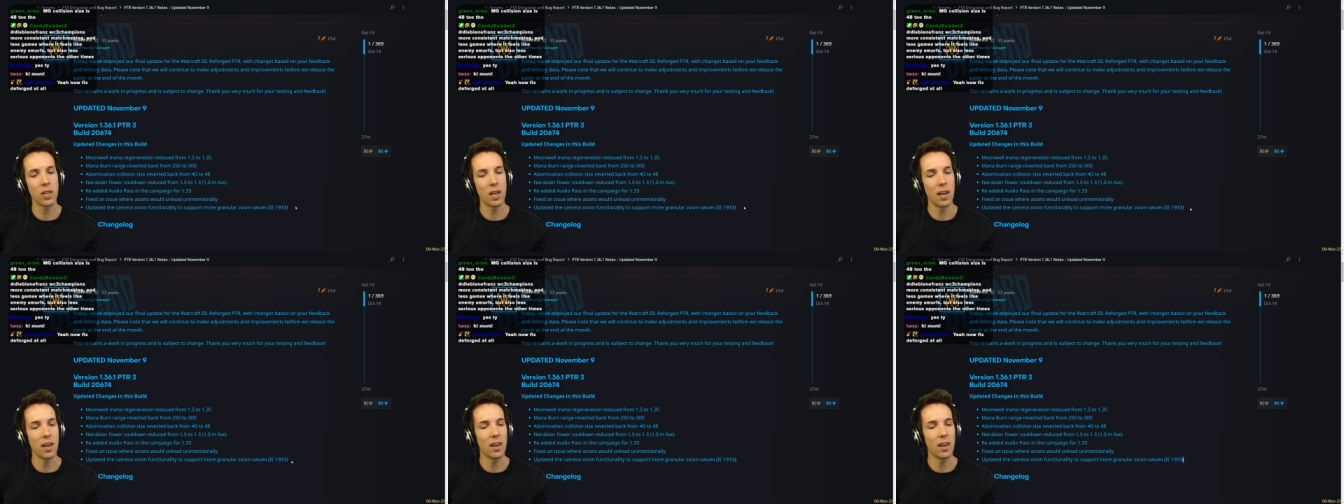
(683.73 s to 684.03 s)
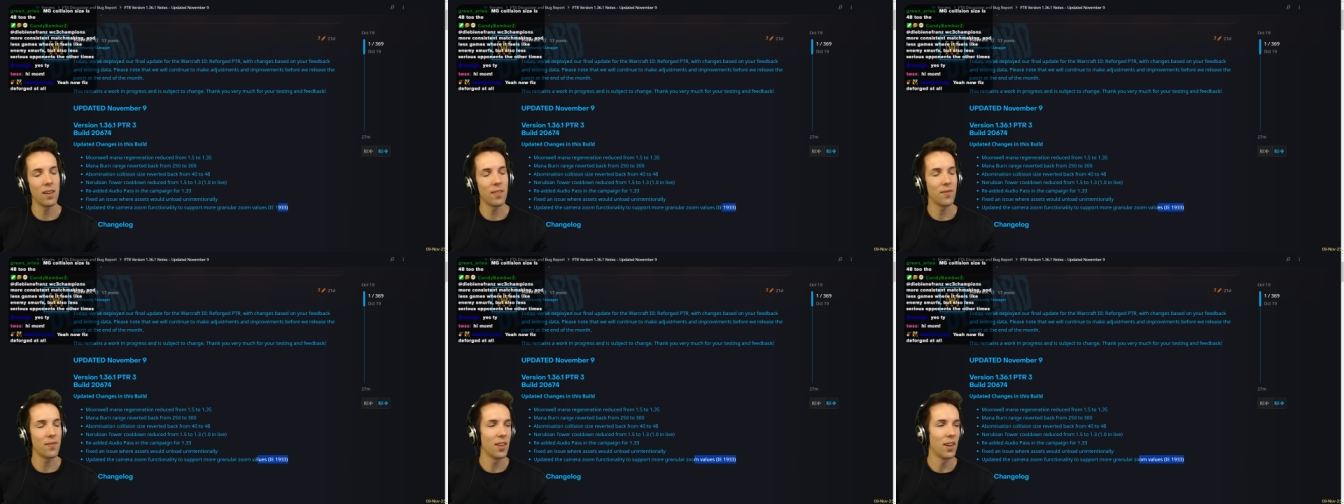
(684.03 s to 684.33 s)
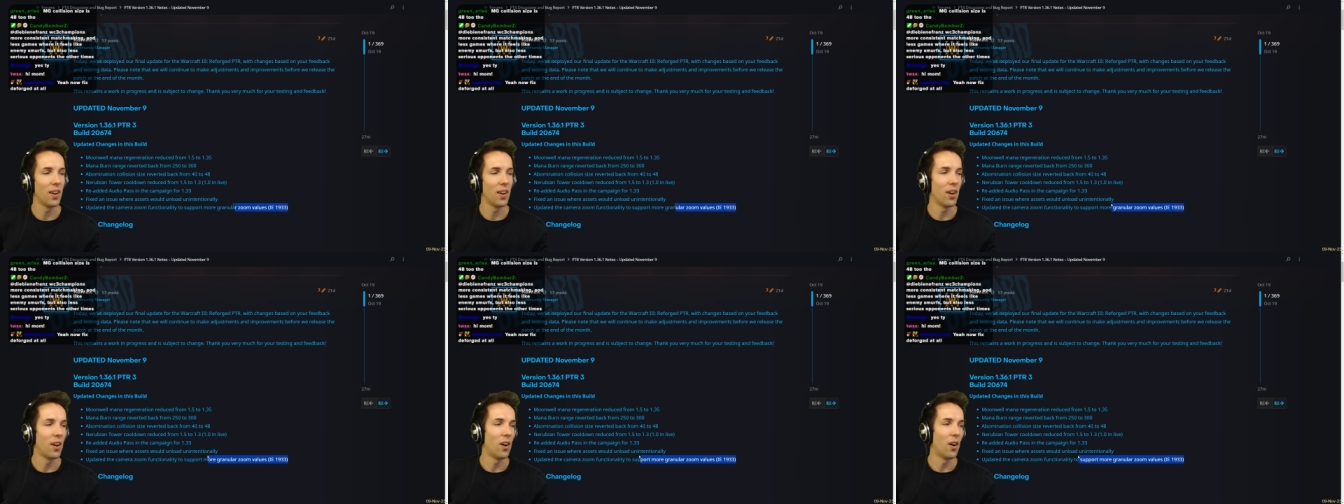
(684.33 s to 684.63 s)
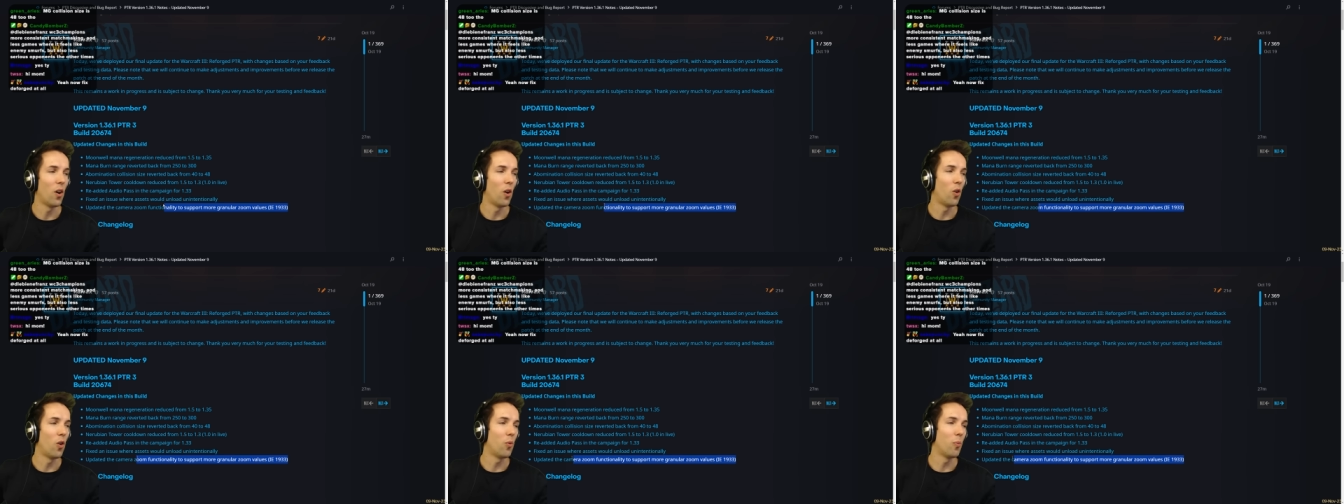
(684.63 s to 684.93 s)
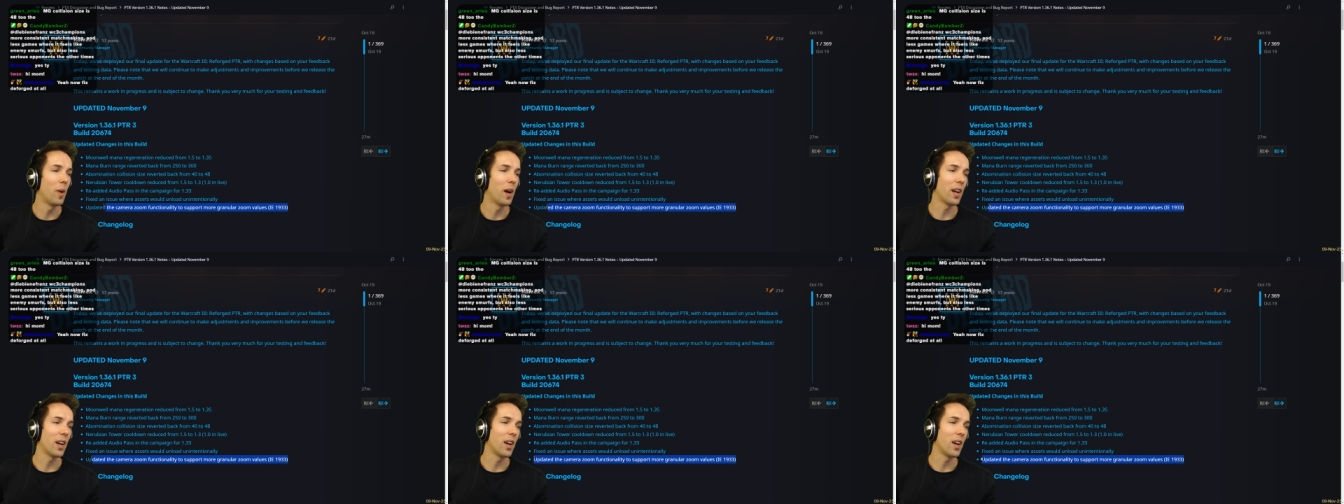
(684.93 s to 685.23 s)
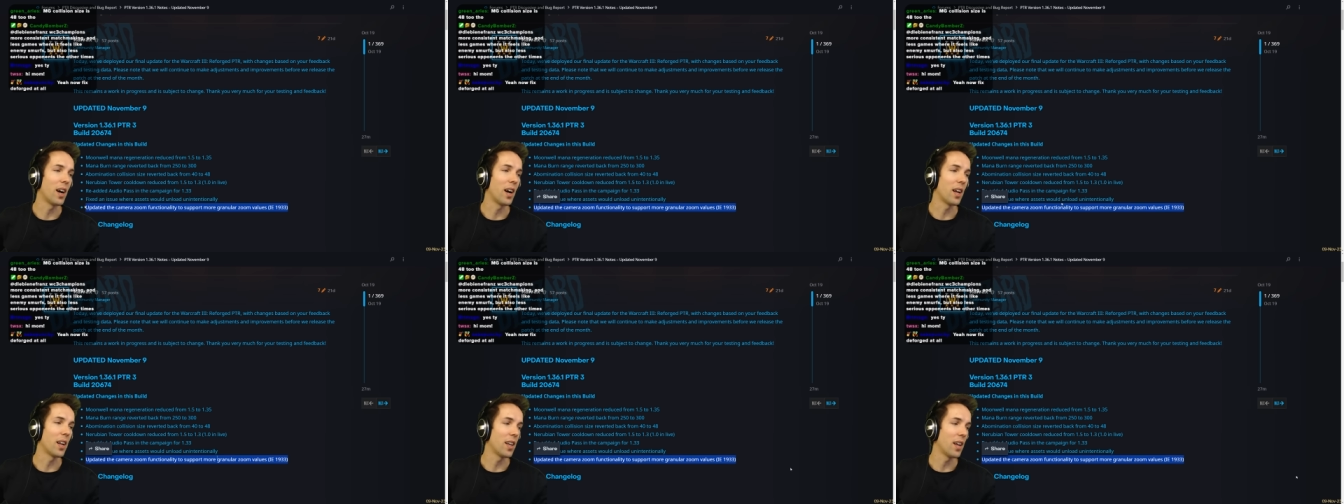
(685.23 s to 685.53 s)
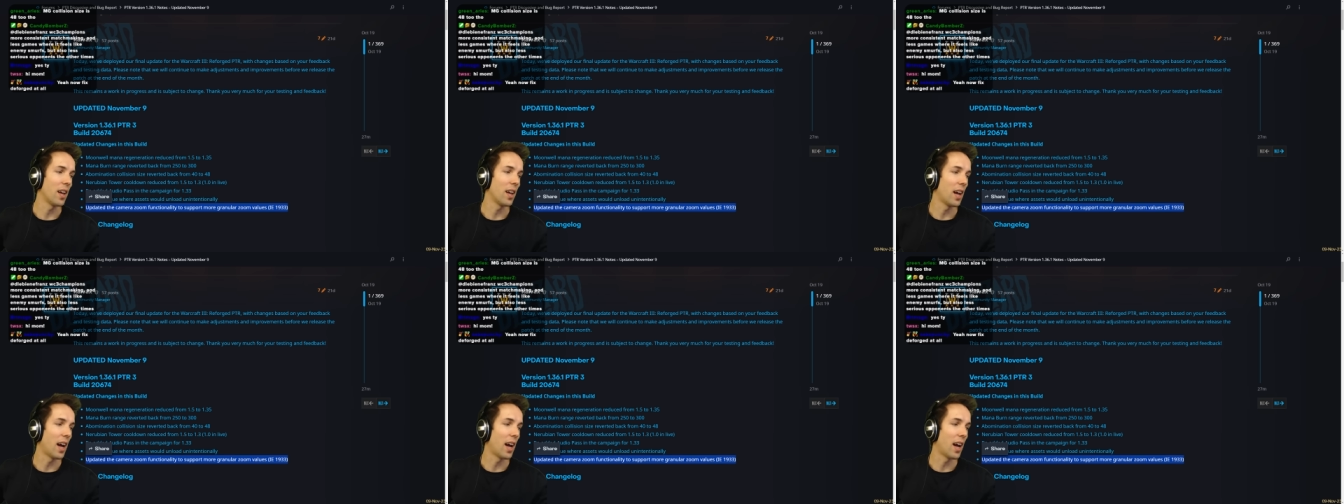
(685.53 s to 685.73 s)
Uh, oh my god.